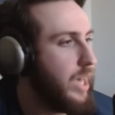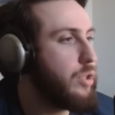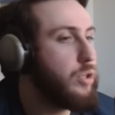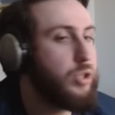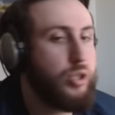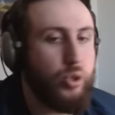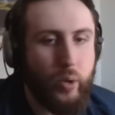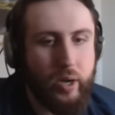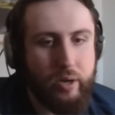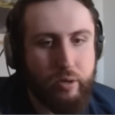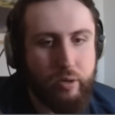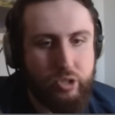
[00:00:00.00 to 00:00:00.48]
the
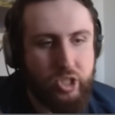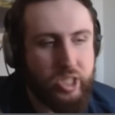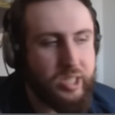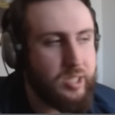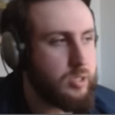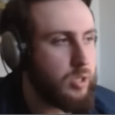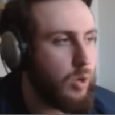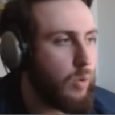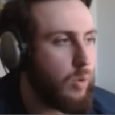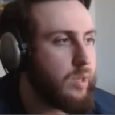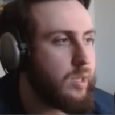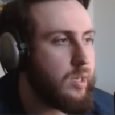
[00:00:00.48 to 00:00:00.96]
2 energy
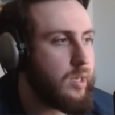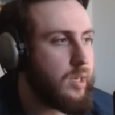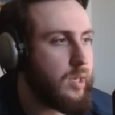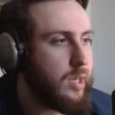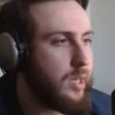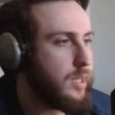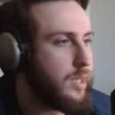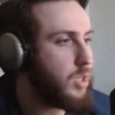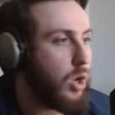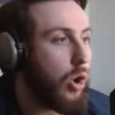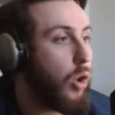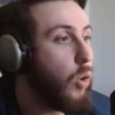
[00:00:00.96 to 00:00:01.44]
is
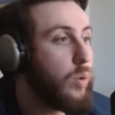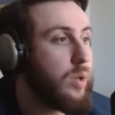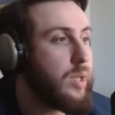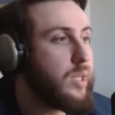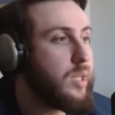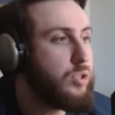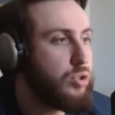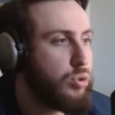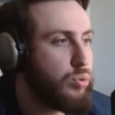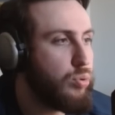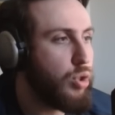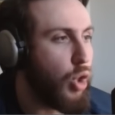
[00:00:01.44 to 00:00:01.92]

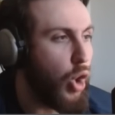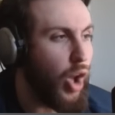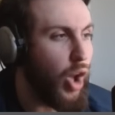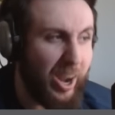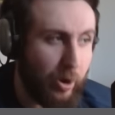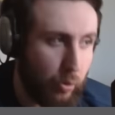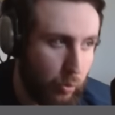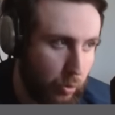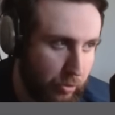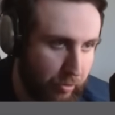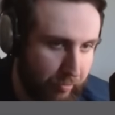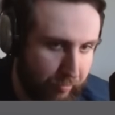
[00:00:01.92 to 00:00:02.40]
only to the
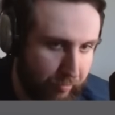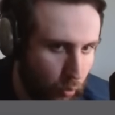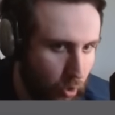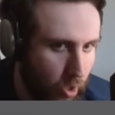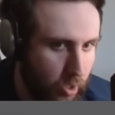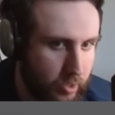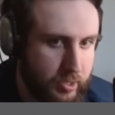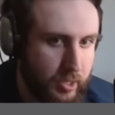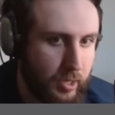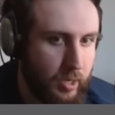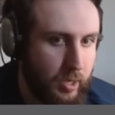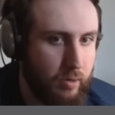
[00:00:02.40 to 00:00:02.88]
Herald of
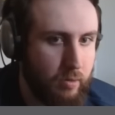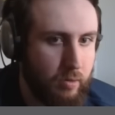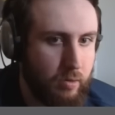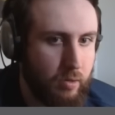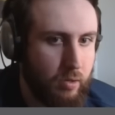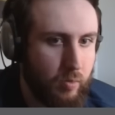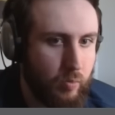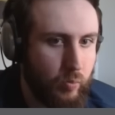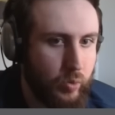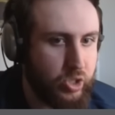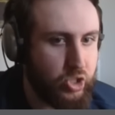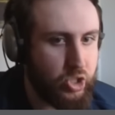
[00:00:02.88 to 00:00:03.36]
Frost hit,
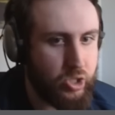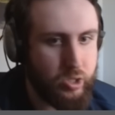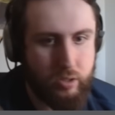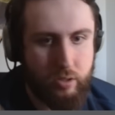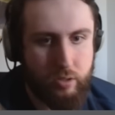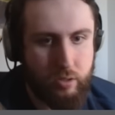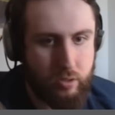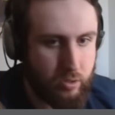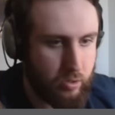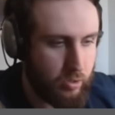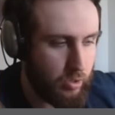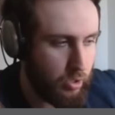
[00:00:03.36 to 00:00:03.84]
which
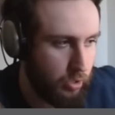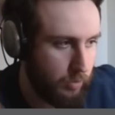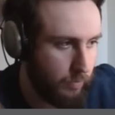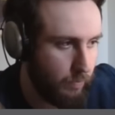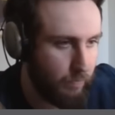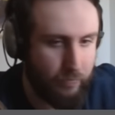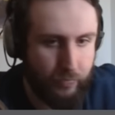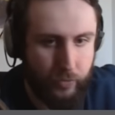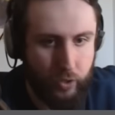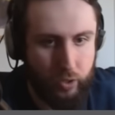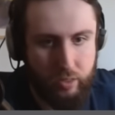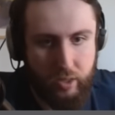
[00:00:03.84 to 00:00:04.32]
is the
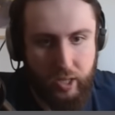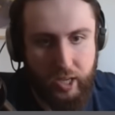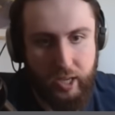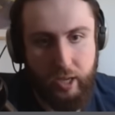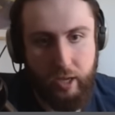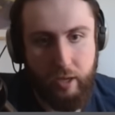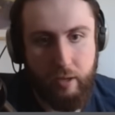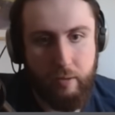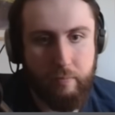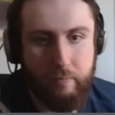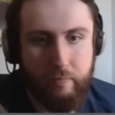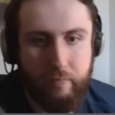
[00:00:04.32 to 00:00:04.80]

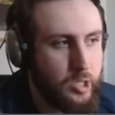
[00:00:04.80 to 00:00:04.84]
thingy.